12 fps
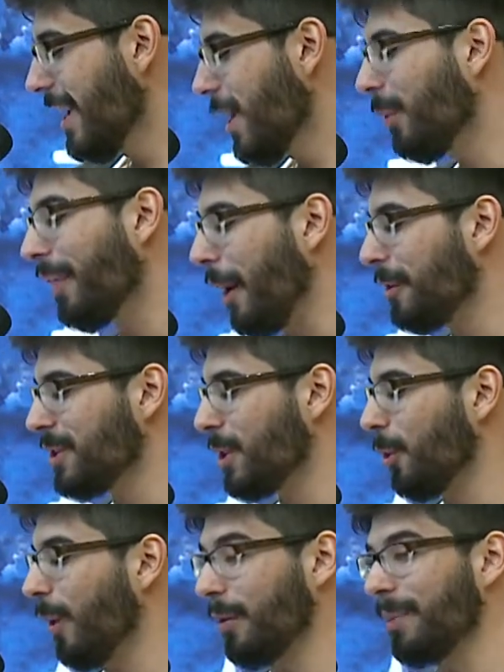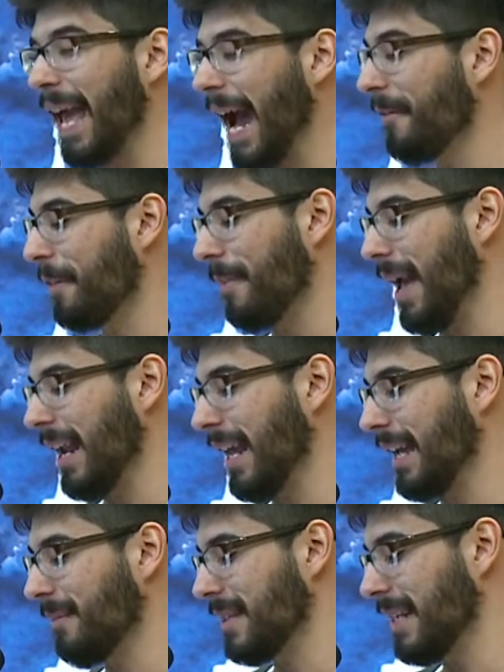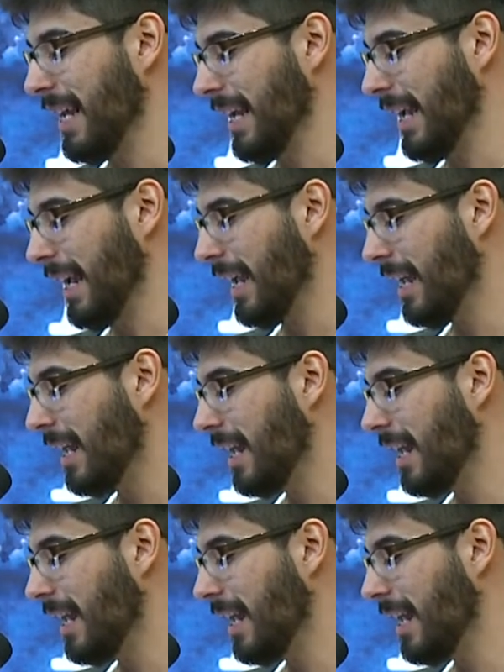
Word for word: Without you, I would be half the man I am today.